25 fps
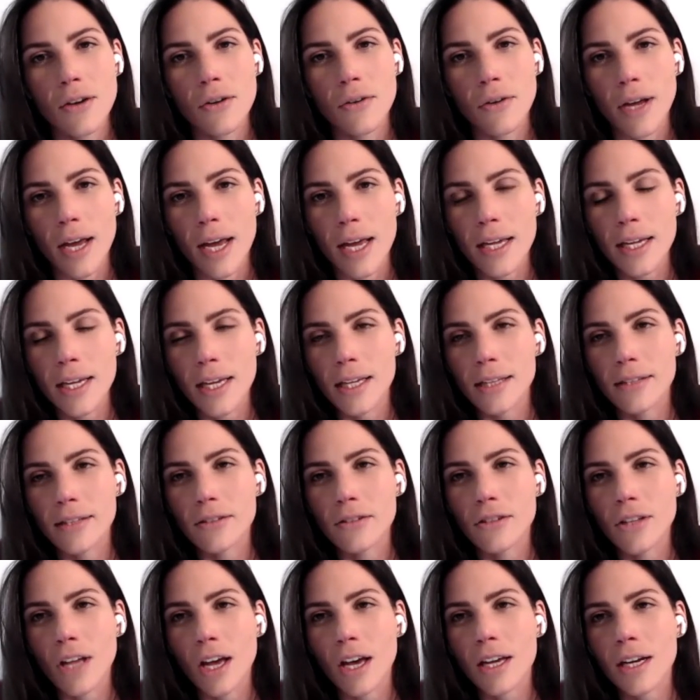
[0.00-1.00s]
Okay?
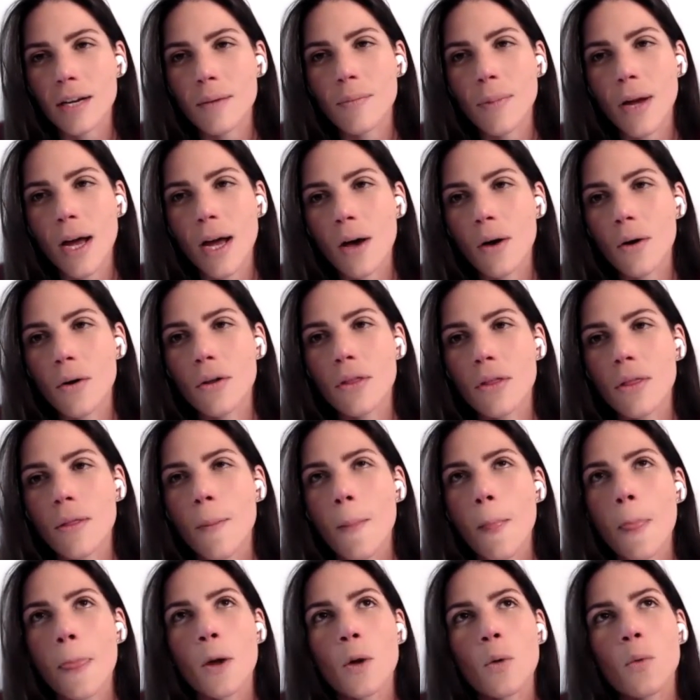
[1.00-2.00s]
It's not about
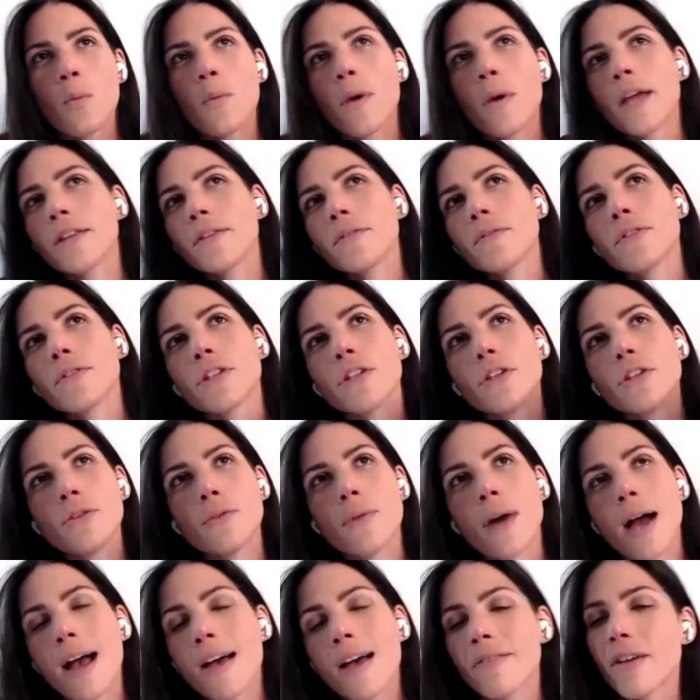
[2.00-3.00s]
wait until
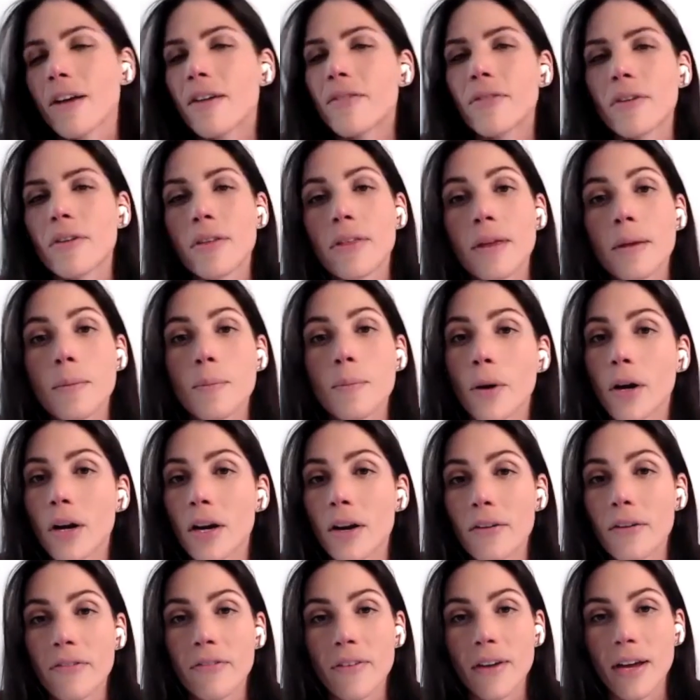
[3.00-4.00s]
you have everything
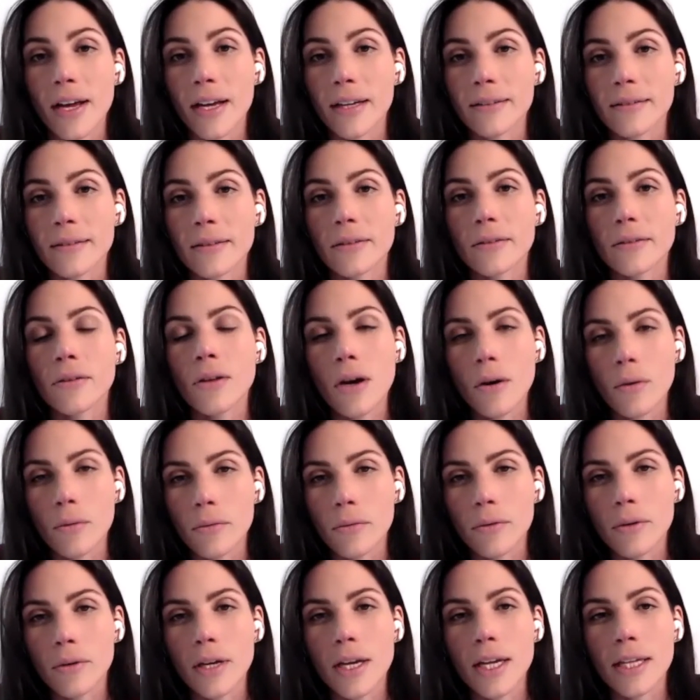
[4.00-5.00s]
perfect.
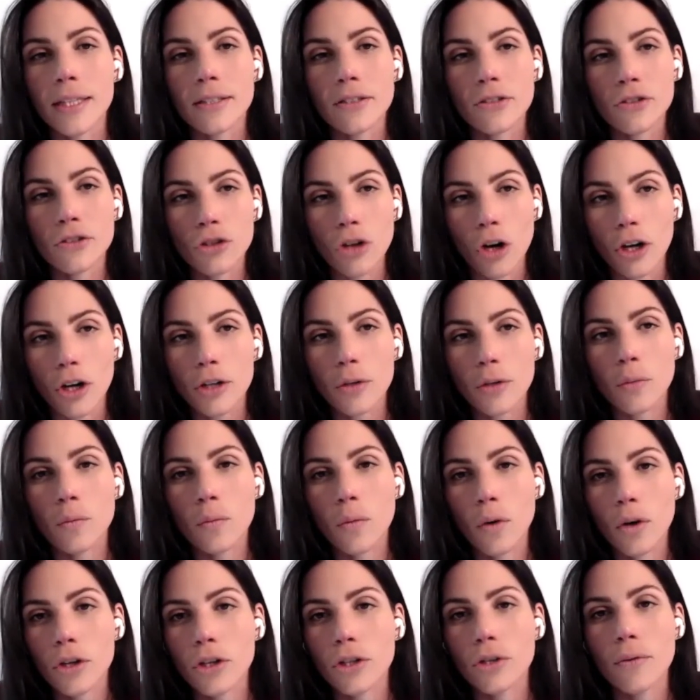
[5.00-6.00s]
No, it's start
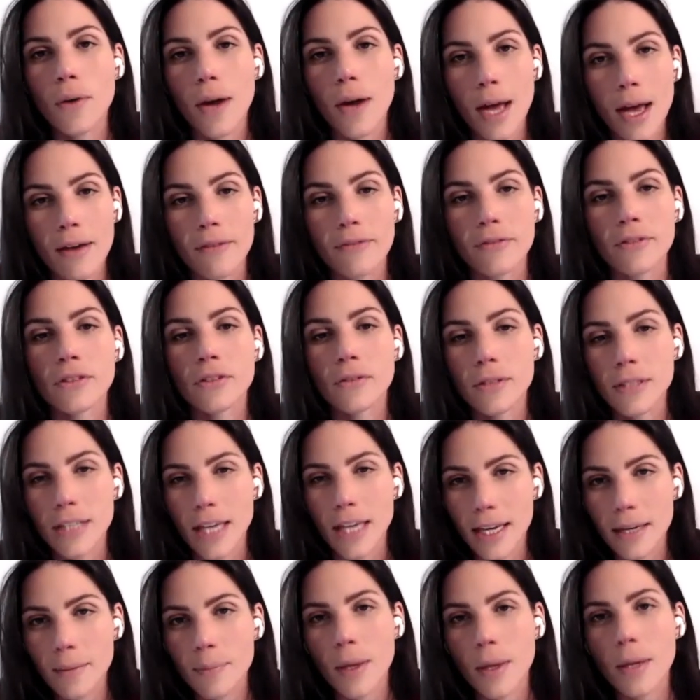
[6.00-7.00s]
what you have.
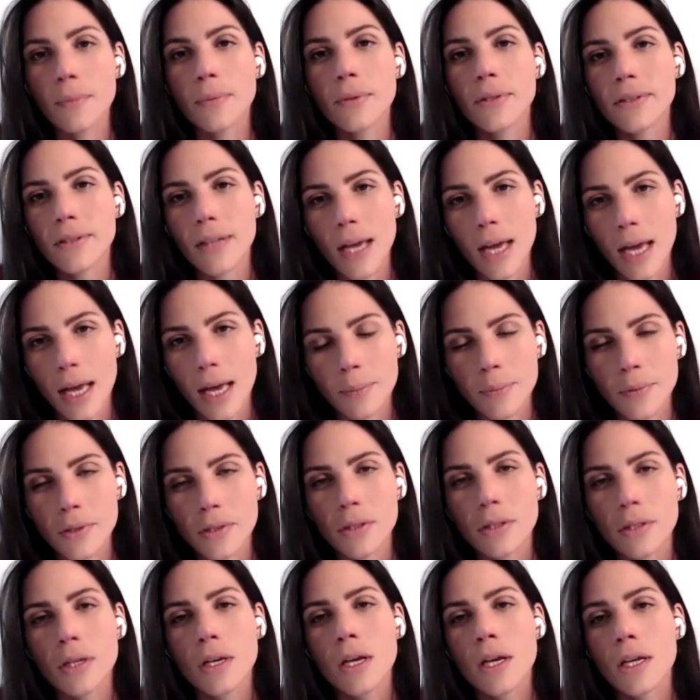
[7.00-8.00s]
Take baby
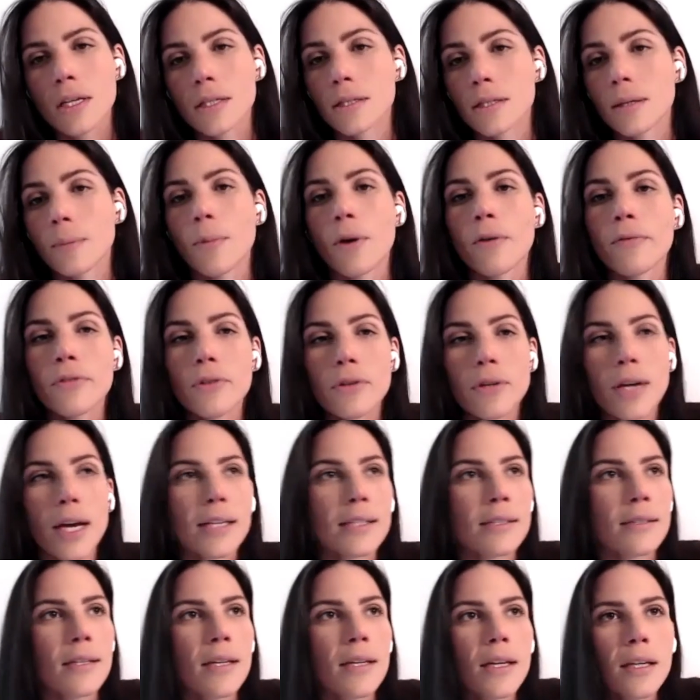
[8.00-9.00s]
steps. Some of you
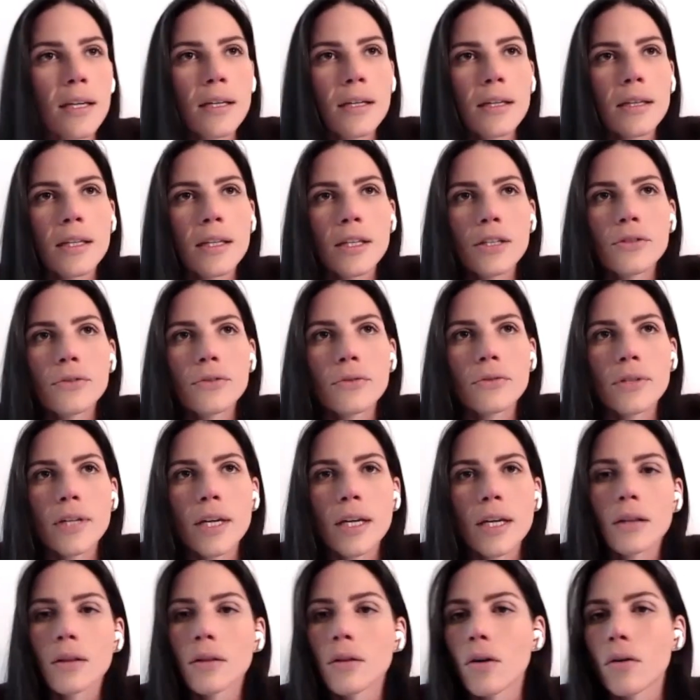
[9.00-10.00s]
guys needs to
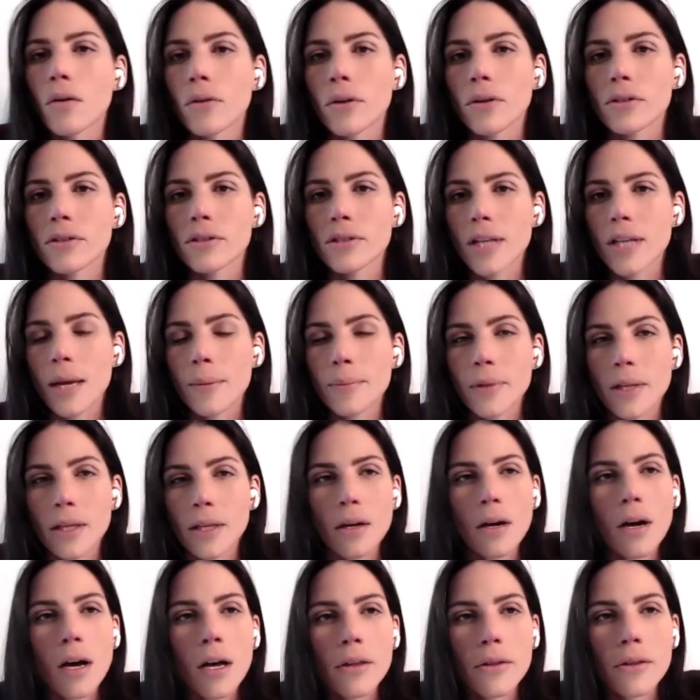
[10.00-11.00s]
take longer step
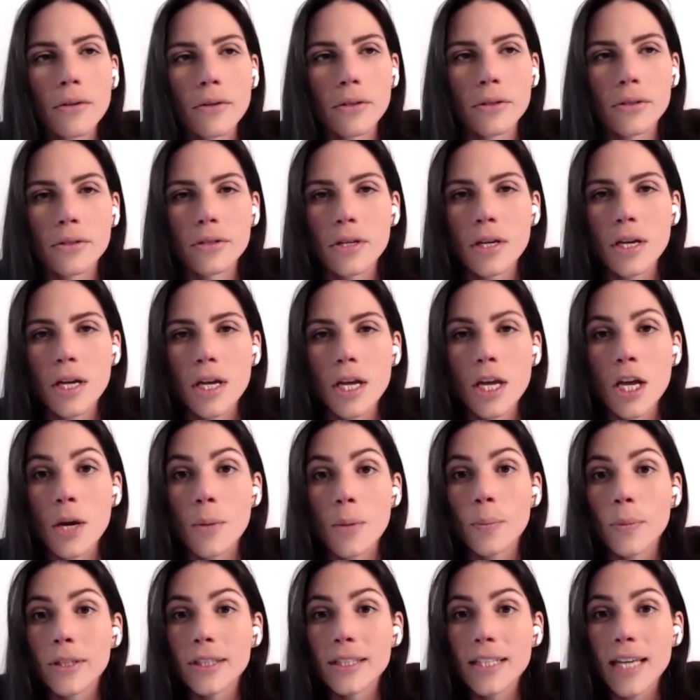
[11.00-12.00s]
than others,
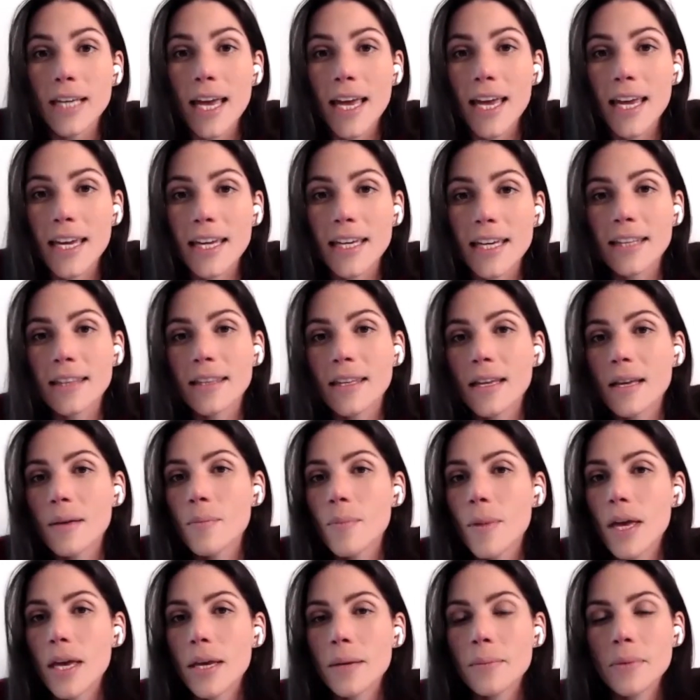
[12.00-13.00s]
but take the
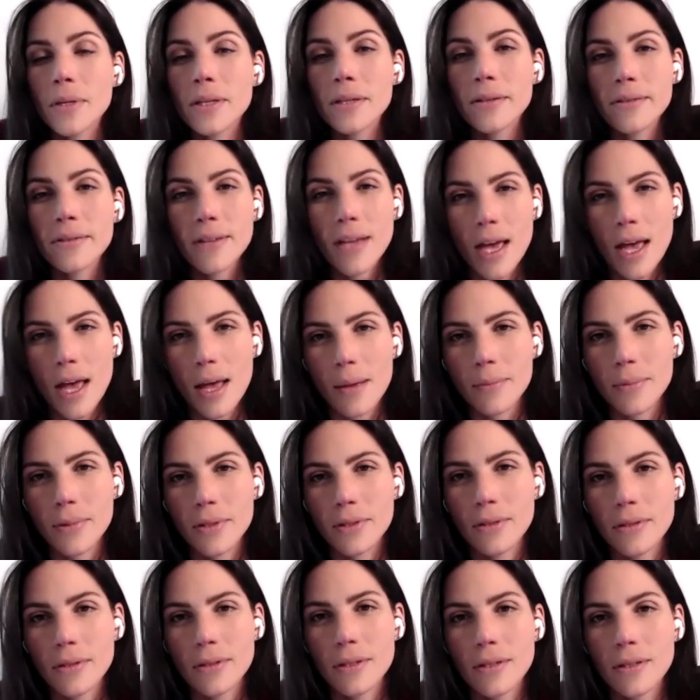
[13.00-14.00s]
baby
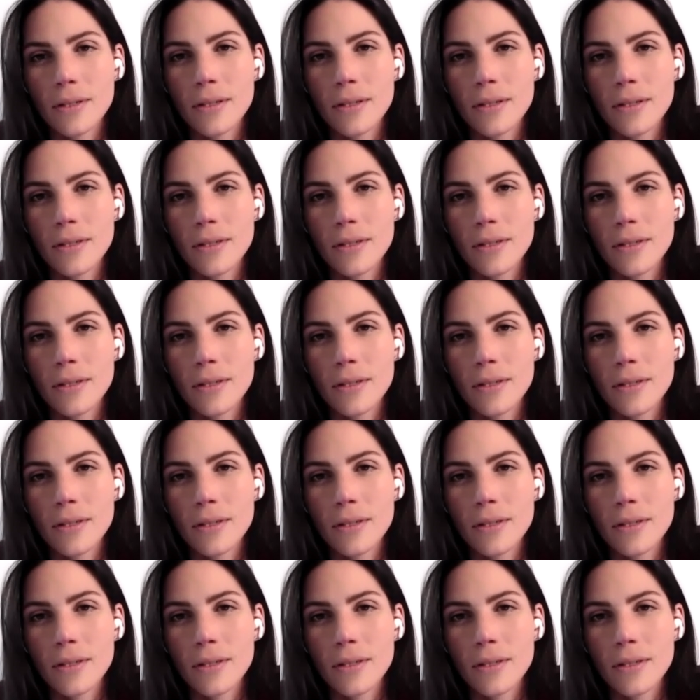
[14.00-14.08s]
steps,